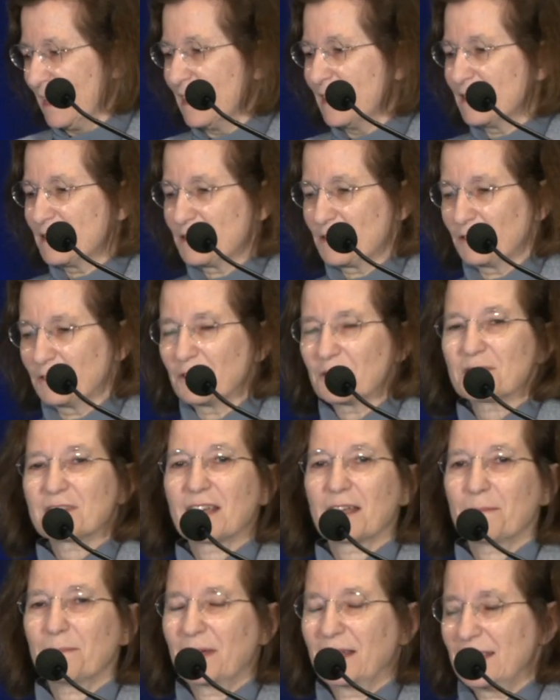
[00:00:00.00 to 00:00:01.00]
So those
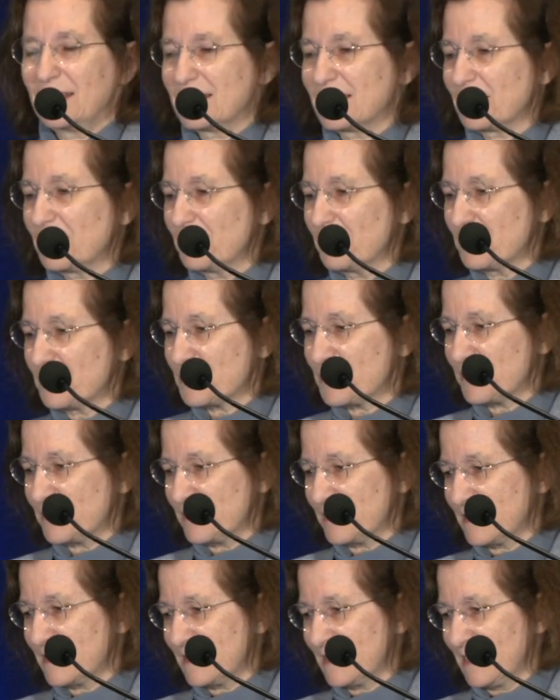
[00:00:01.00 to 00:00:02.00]
are my
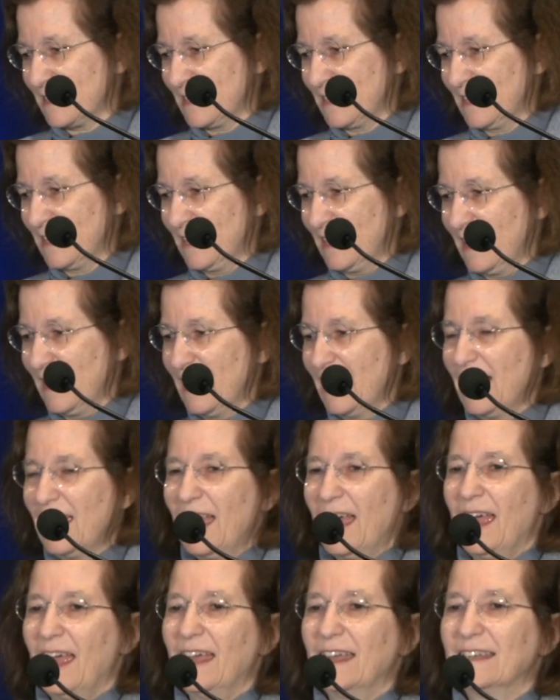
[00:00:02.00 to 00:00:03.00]
disclosures.
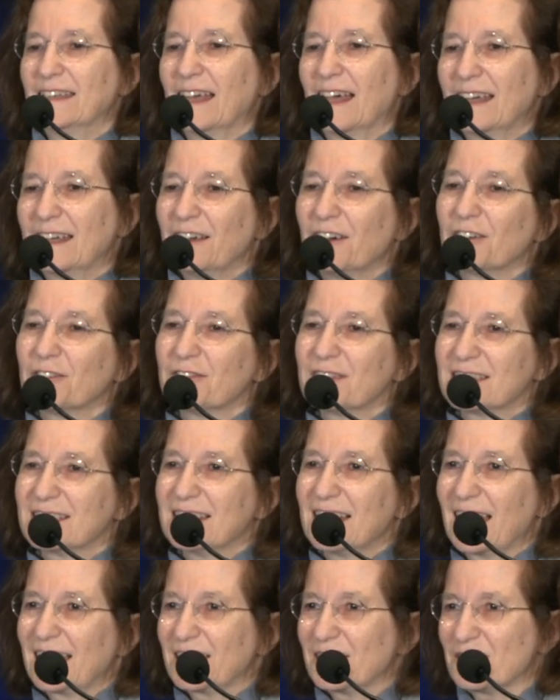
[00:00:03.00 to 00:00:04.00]
And I always
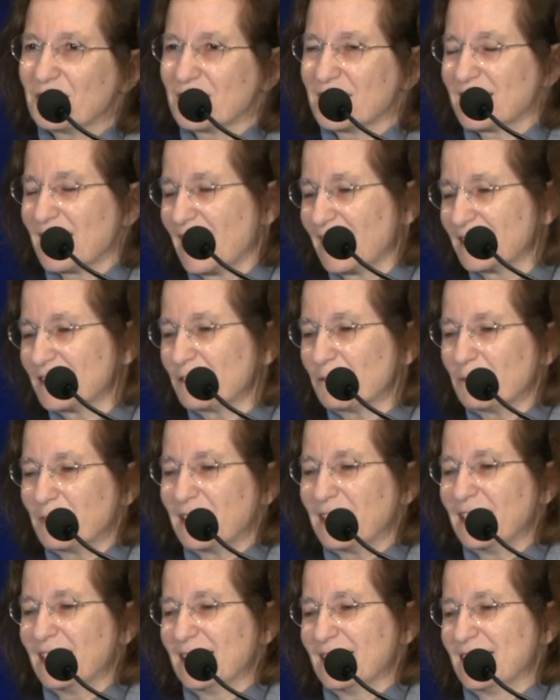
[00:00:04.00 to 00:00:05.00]
like to start
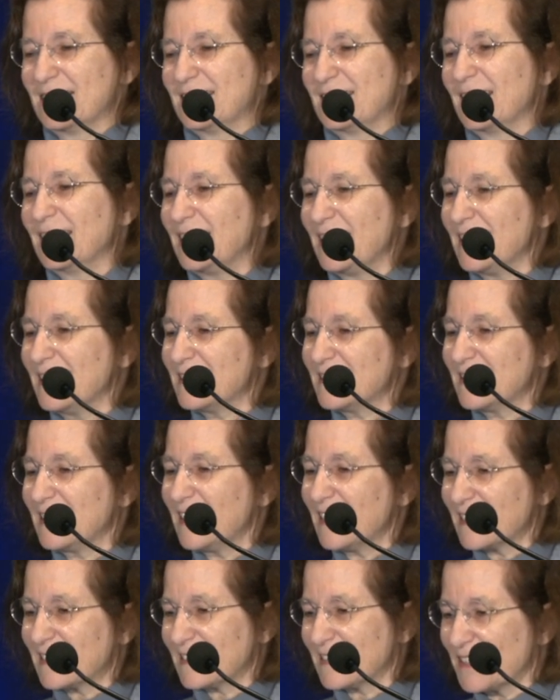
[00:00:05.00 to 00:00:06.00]
with the
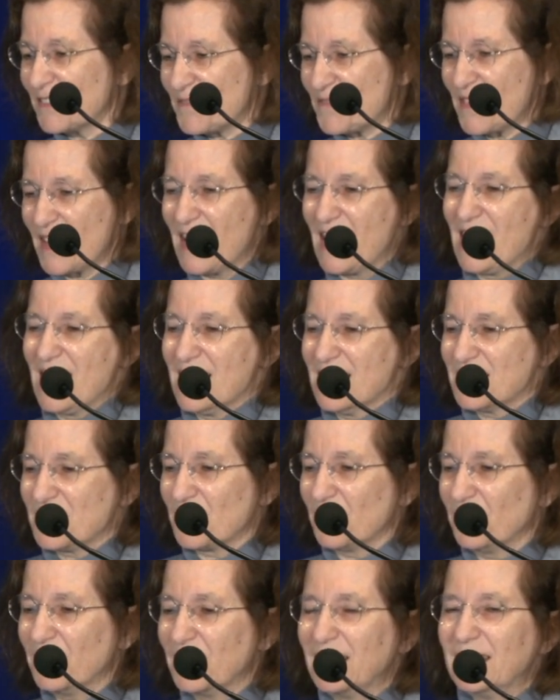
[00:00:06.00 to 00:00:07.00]
statistics.
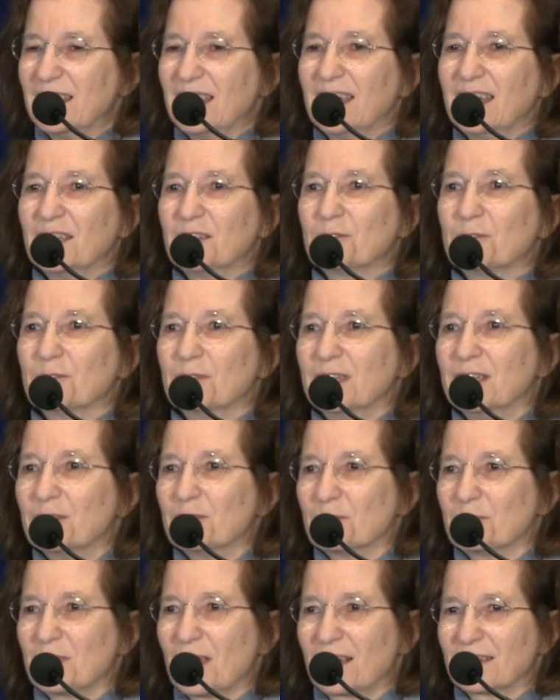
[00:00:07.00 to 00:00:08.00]
So in
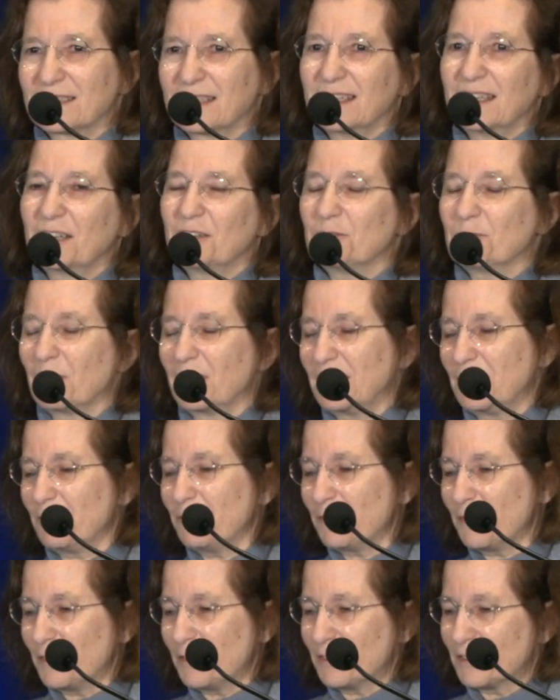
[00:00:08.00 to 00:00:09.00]

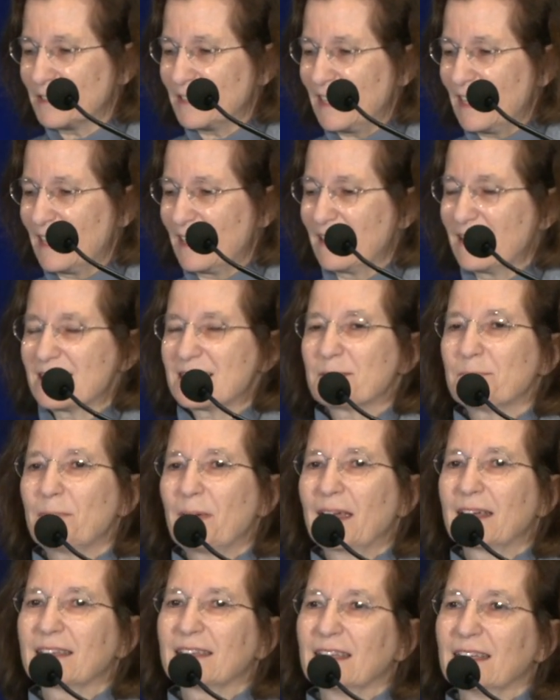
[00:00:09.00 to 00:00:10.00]
2024, there are
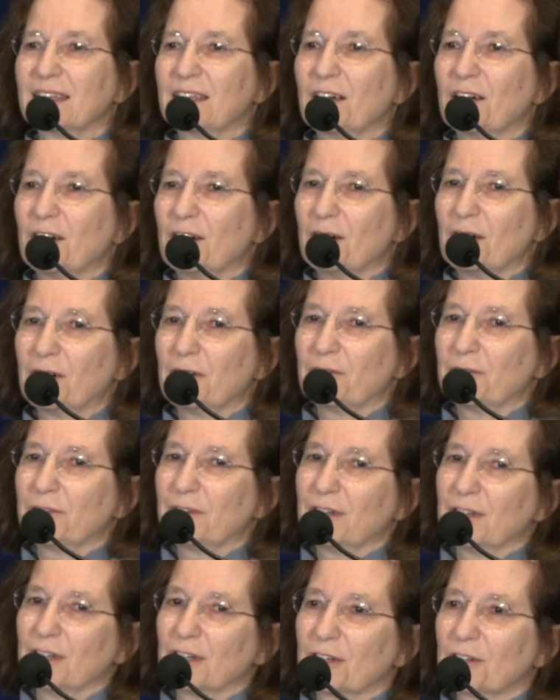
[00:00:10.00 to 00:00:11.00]
expected of
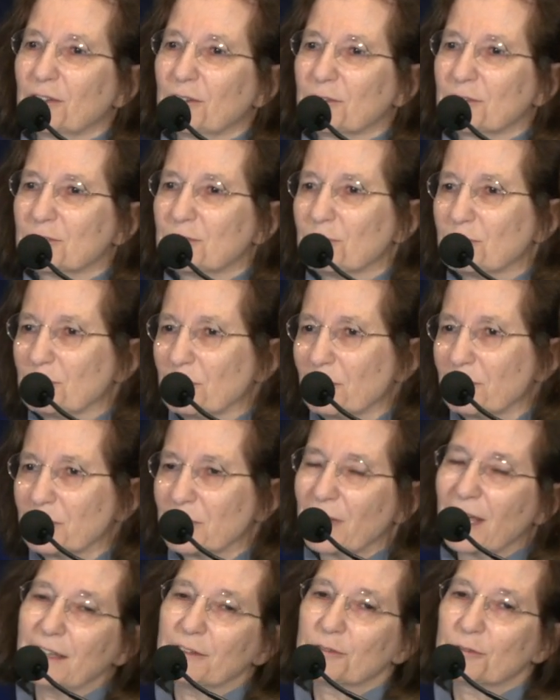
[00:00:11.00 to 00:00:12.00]
close to
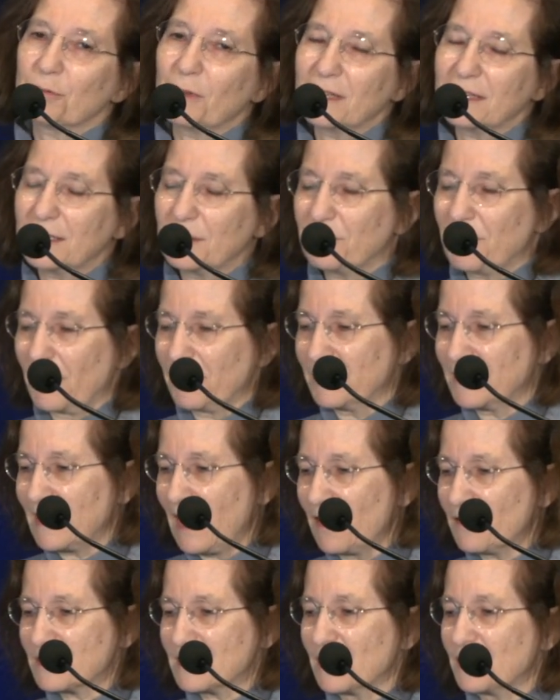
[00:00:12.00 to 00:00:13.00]

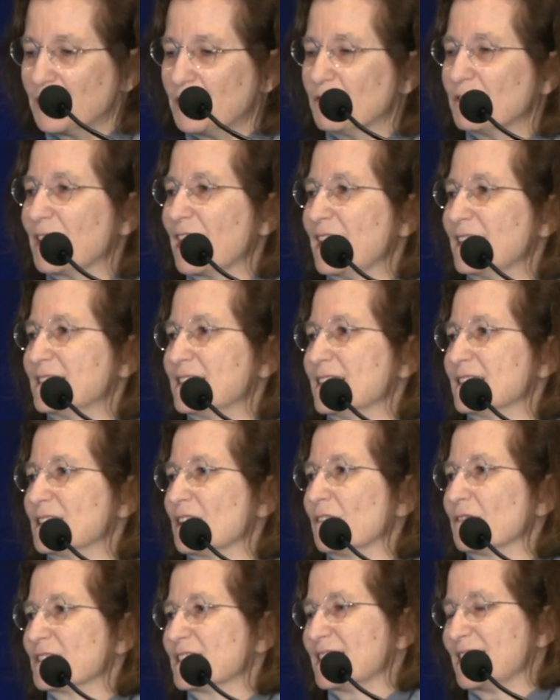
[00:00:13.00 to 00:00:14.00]
25,000 new cases
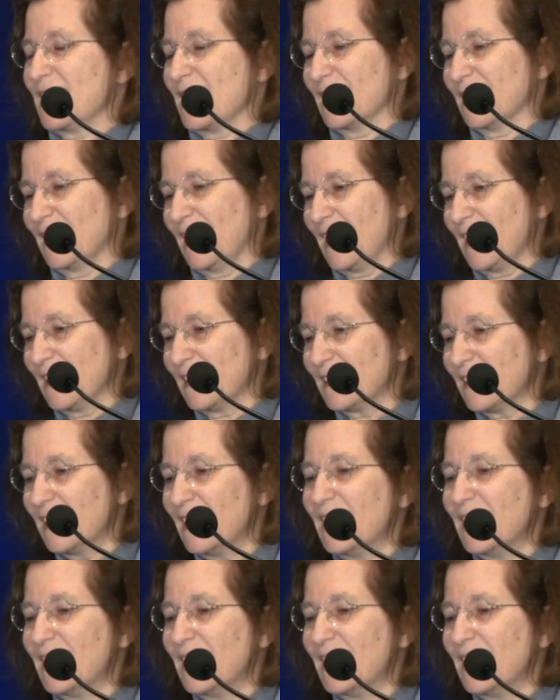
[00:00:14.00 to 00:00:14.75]
of CLL.